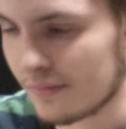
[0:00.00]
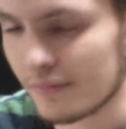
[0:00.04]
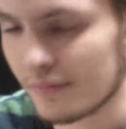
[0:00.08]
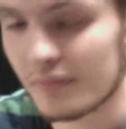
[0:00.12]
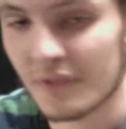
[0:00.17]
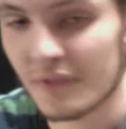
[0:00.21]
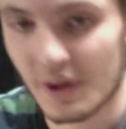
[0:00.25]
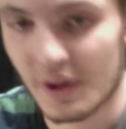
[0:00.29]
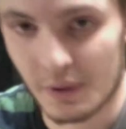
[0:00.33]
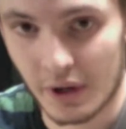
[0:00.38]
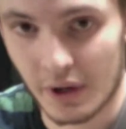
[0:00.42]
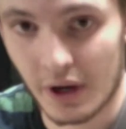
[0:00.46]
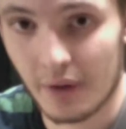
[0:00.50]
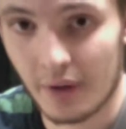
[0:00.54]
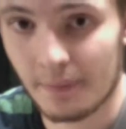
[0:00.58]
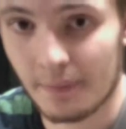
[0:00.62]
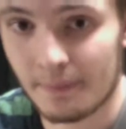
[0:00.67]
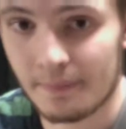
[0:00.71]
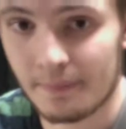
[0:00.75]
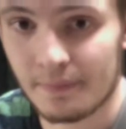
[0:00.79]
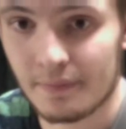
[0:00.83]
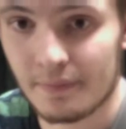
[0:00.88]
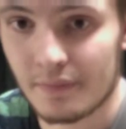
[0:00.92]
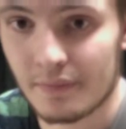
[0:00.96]
There we go.
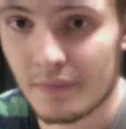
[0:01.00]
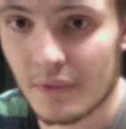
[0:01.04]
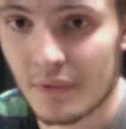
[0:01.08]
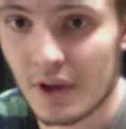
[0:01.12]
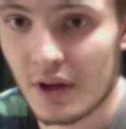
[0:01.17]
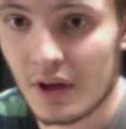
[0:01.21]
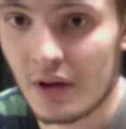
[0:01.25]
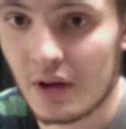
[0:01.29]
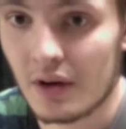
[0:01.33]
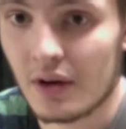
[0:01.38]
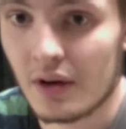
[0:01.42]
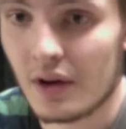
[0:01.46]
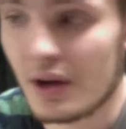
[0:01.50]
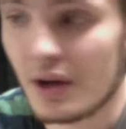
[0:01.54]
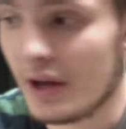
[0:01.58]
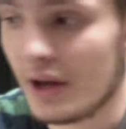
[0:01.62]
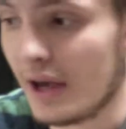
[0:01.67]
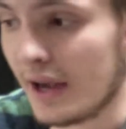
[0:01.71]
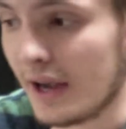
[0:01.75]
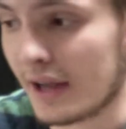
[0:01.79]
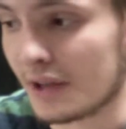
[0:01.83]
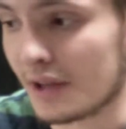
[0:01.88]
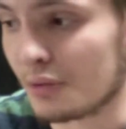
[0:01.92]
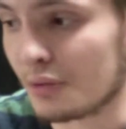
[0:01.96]

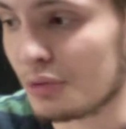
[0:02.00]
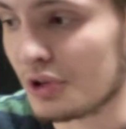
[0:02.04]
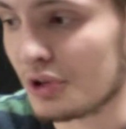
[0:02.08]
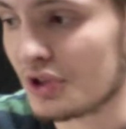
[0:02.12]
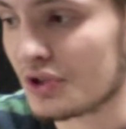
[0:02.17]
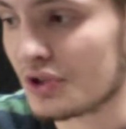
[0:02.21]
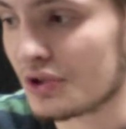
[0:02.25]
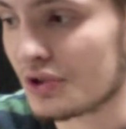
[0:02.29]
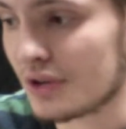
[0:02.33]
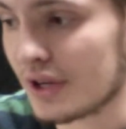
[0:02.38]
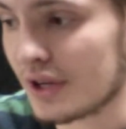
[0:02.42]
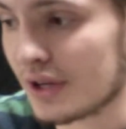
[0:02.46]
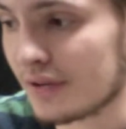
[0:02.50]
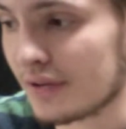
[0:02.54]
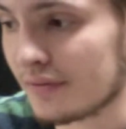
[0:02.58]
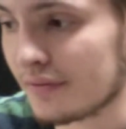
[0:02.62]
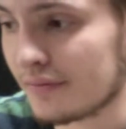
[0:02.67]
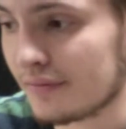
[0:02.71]
And the B string,